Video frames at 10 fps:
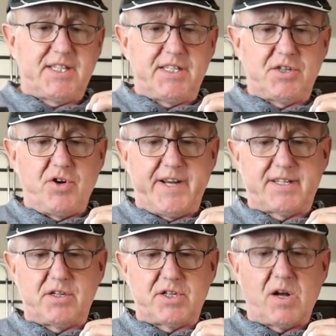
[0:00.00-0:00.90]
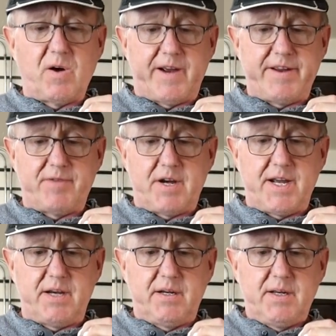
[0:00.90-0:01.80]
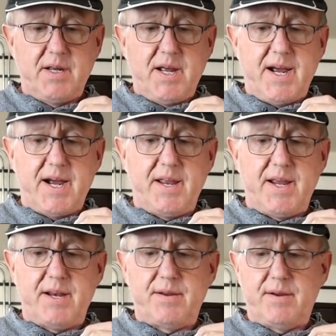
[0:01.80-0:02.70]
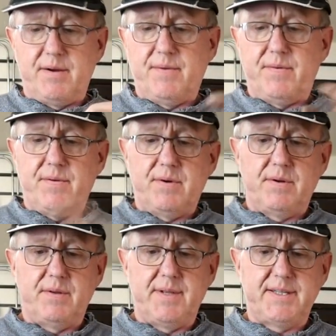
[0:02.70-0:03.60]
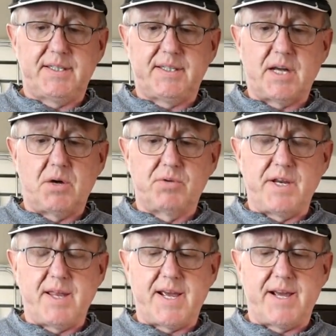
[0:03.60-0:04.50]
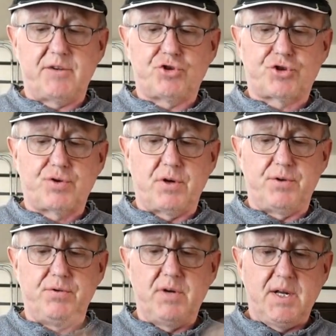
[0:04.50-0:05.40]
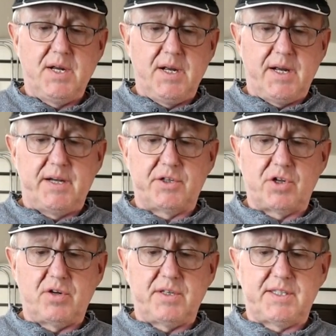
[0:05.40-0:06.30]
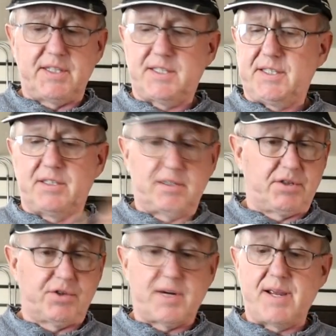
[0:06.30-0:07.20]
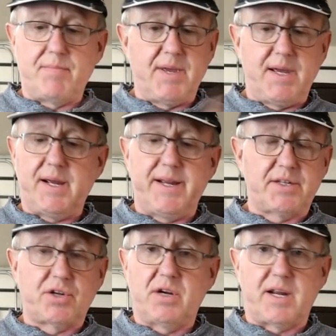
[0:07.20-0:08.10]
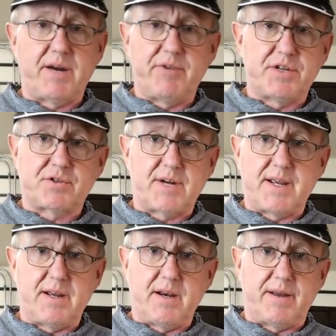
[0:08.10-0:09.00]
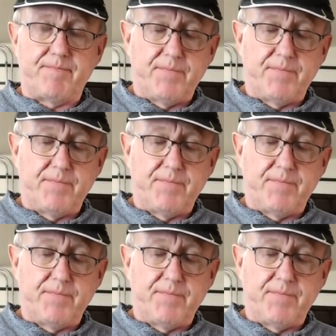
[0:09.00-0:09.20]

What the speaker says: is nice and tight, right, and then this is holding that true, and as long as this is a straight bit, it's going to go in straight, isn't it?